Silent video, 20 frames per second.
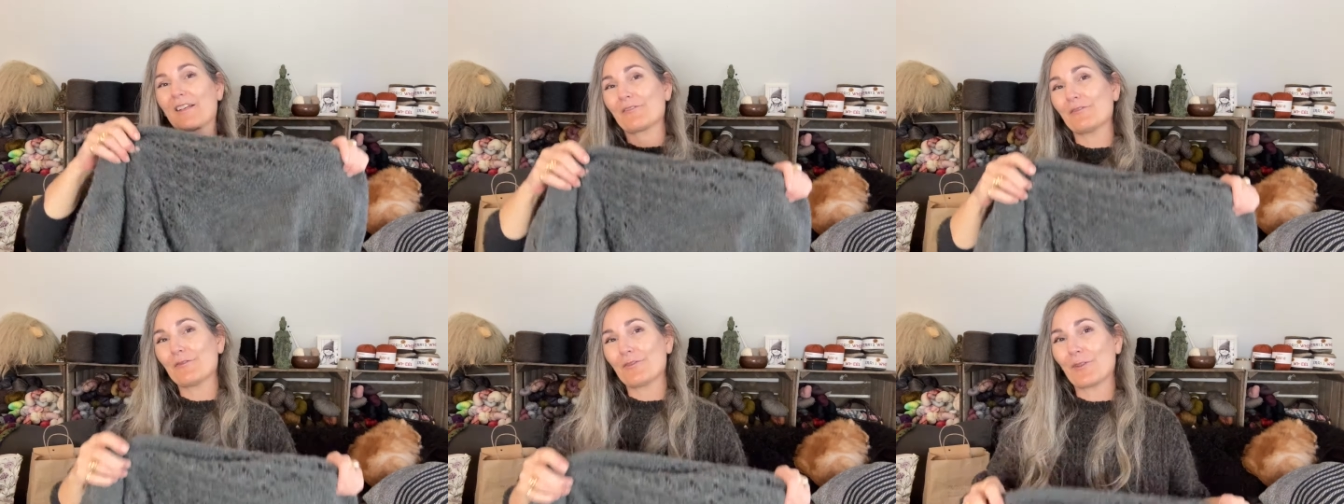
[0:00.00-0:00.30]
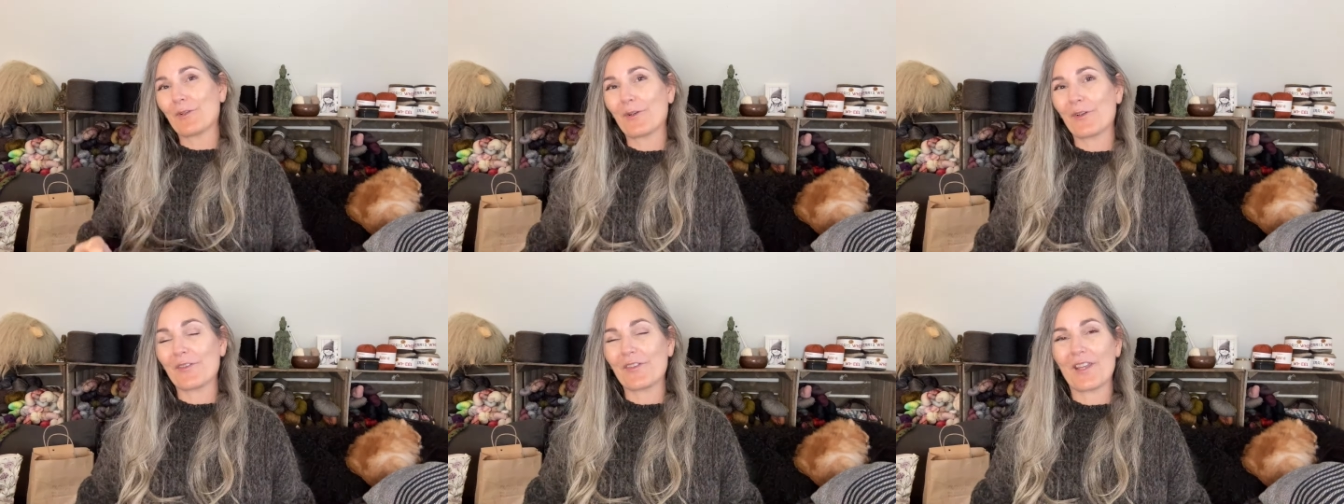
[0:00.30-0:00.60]
and
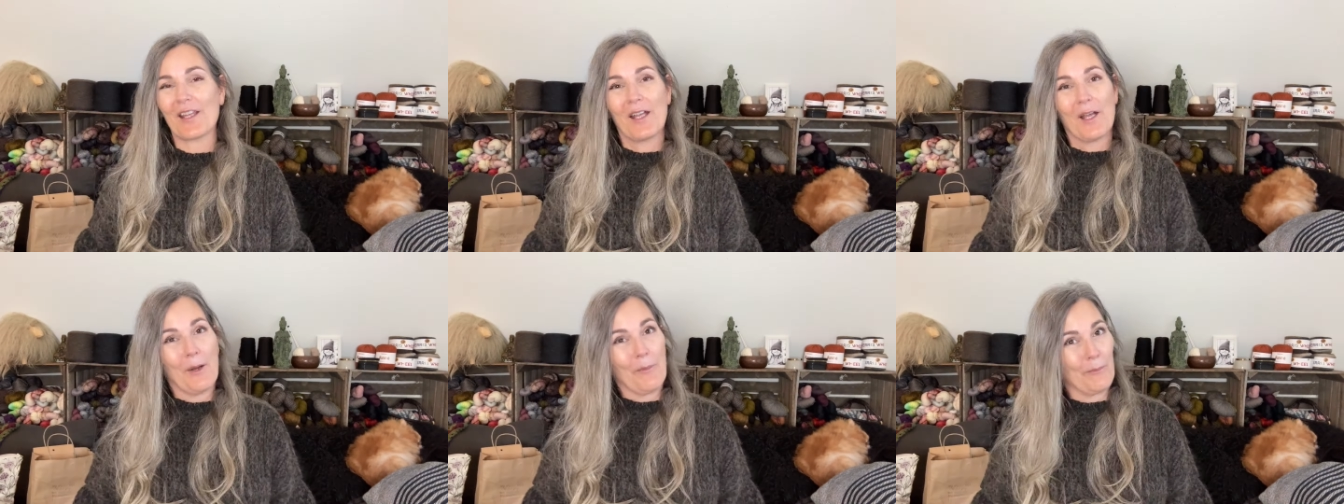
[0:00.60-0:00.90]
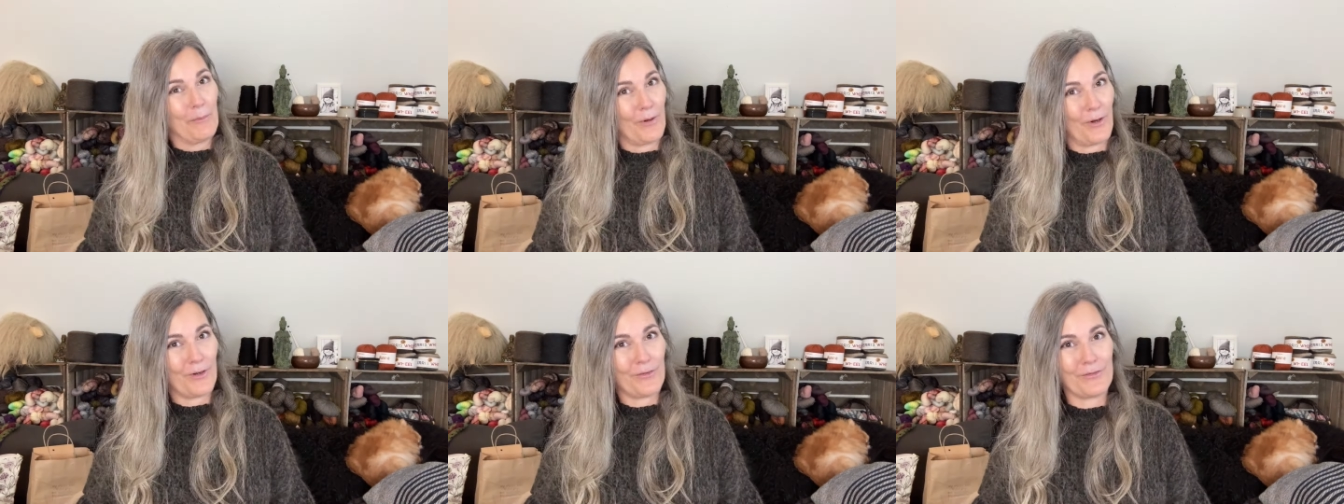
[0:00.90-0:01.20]
forth.
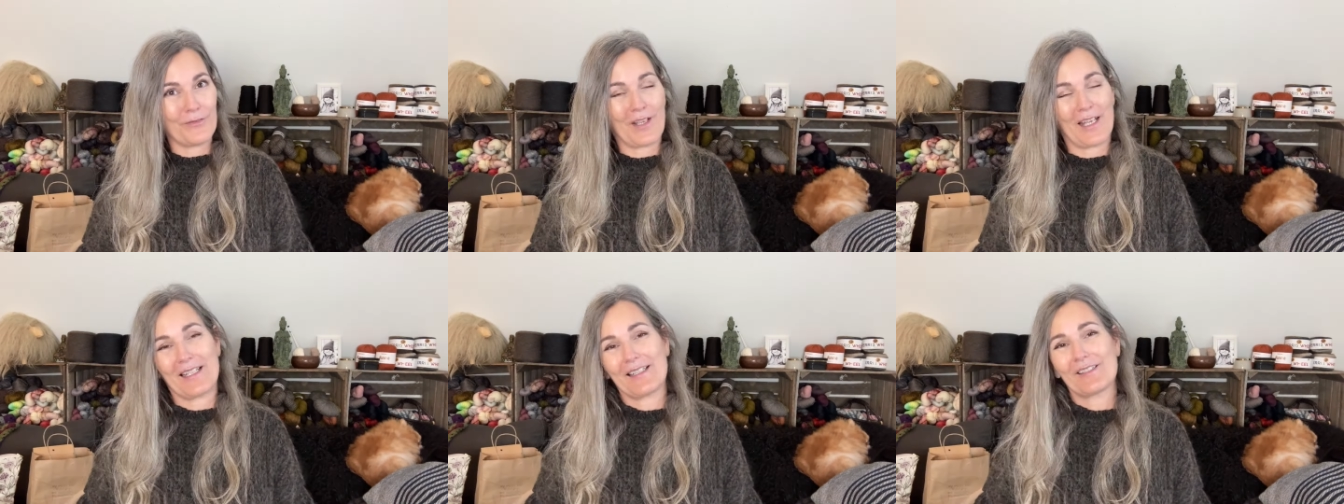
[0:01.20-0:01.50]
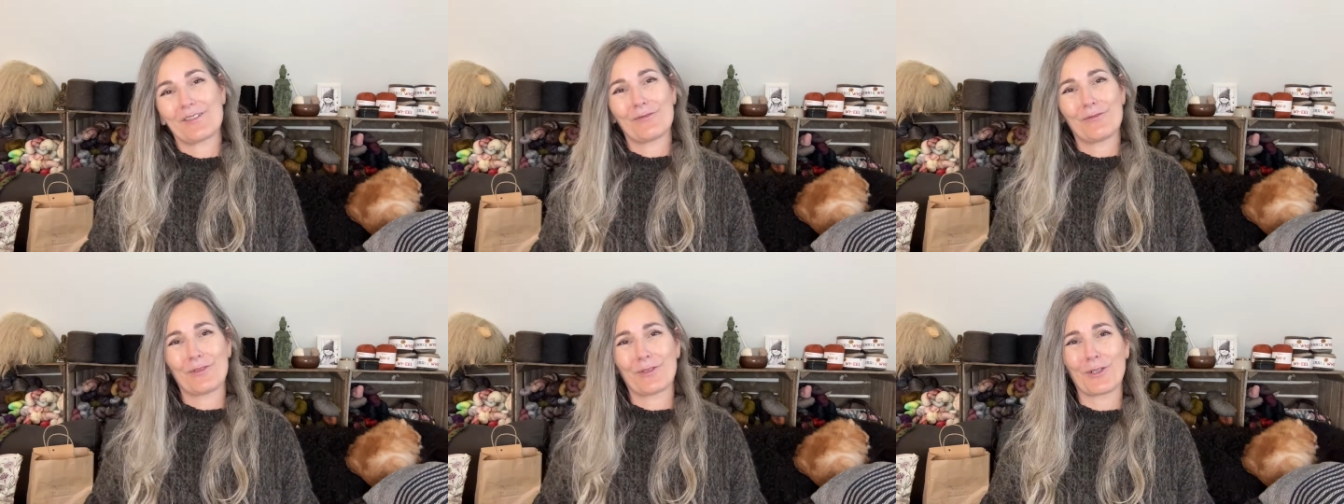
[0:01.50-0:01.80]

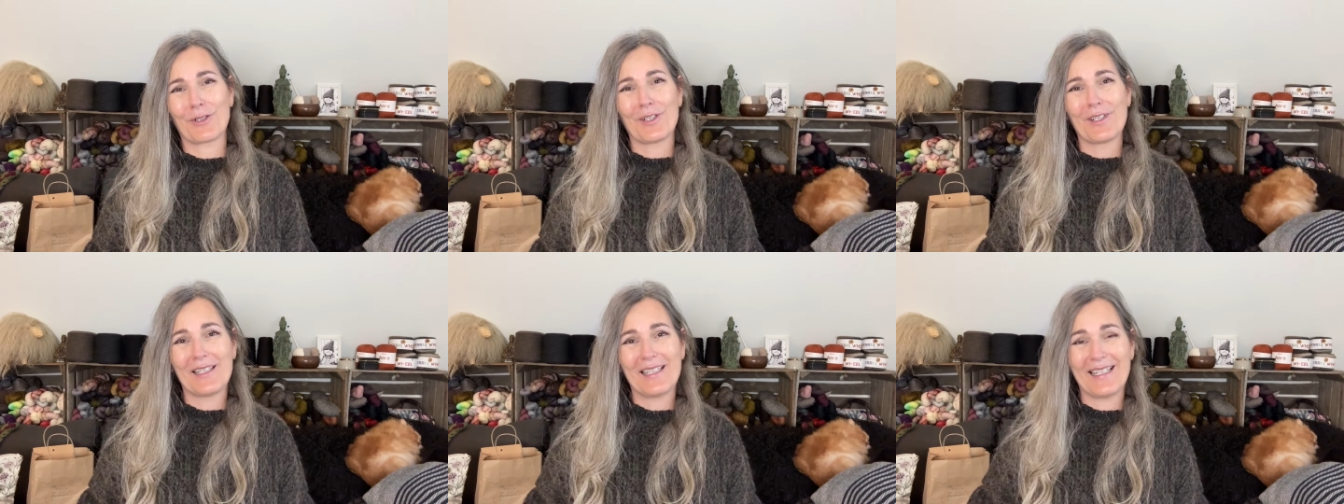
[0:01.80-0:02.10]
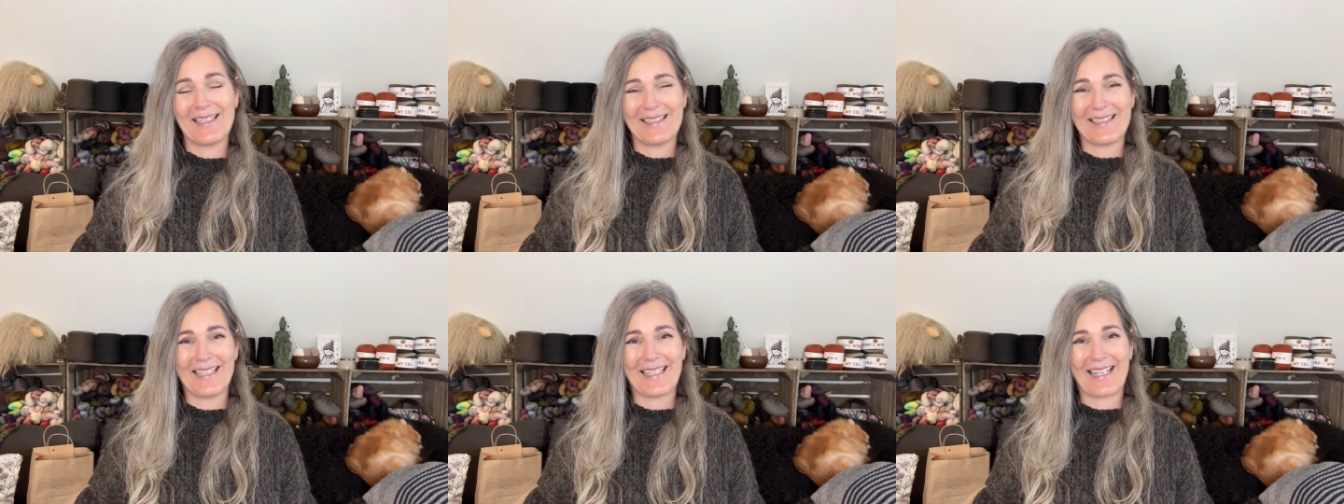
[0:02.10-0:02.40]
Perfect for
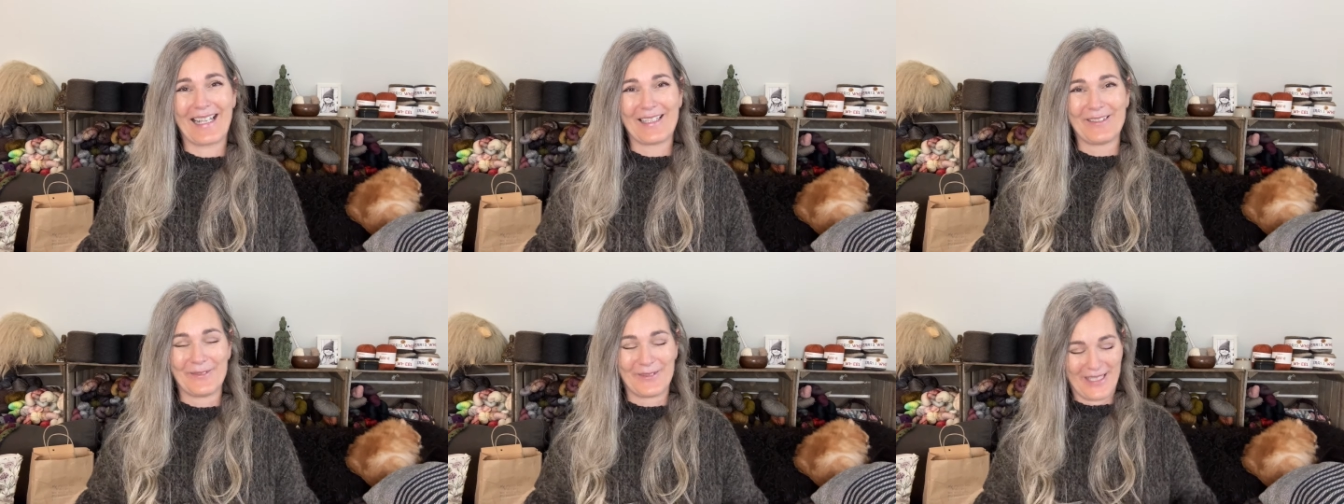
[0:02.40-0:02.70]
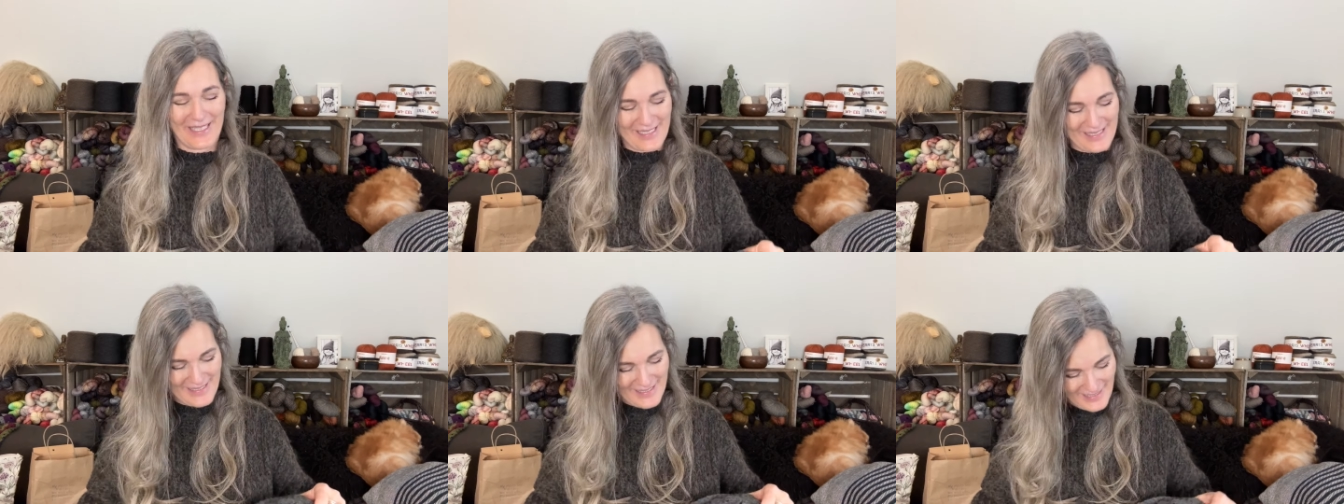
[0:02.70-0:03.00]
knitting and
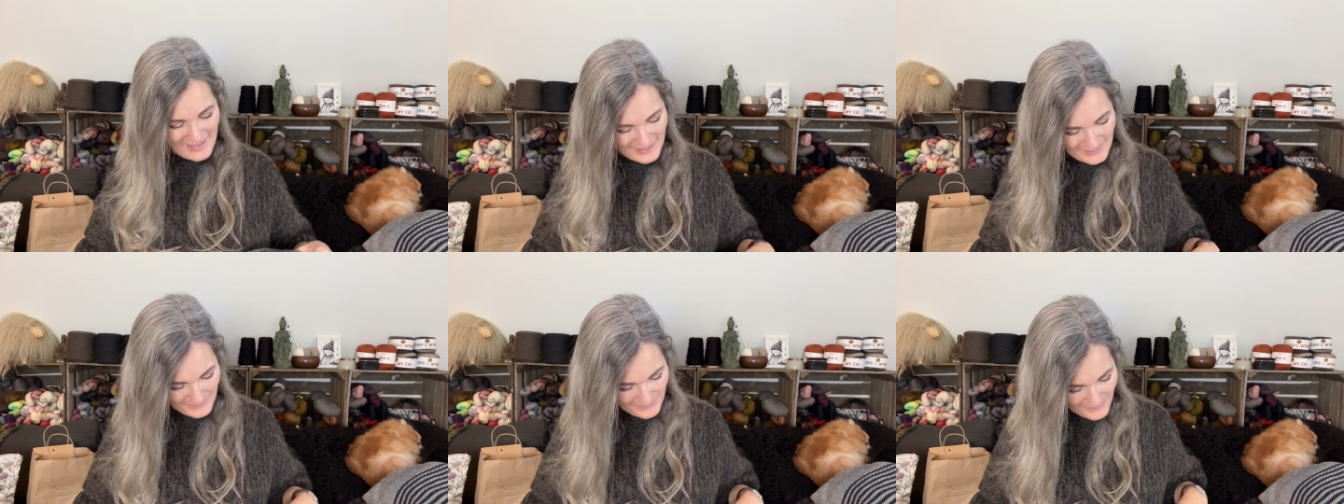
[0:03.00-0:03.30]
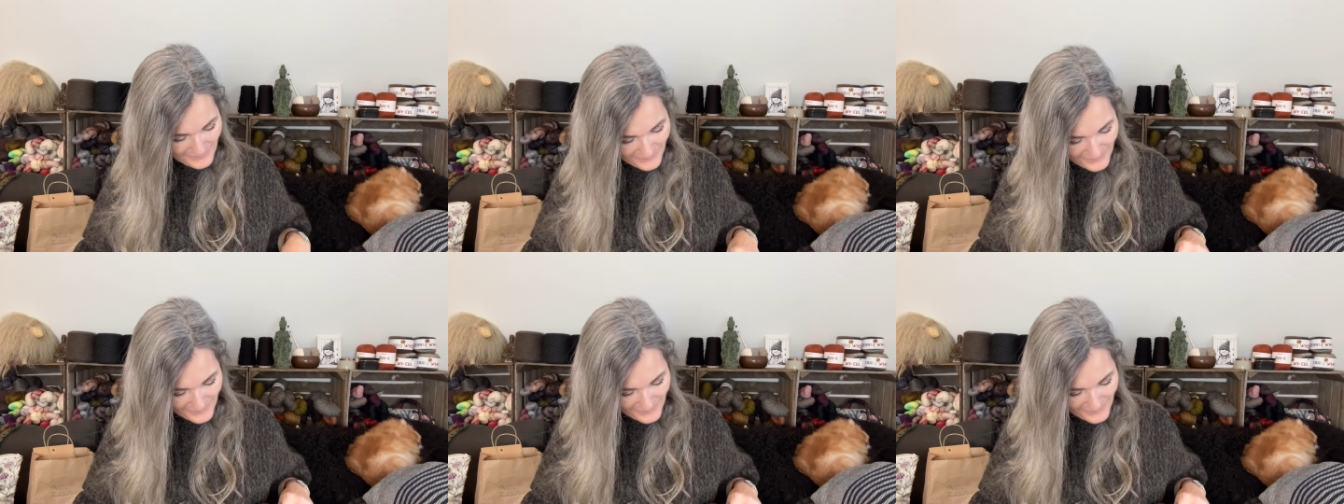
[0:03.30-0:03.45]
reading.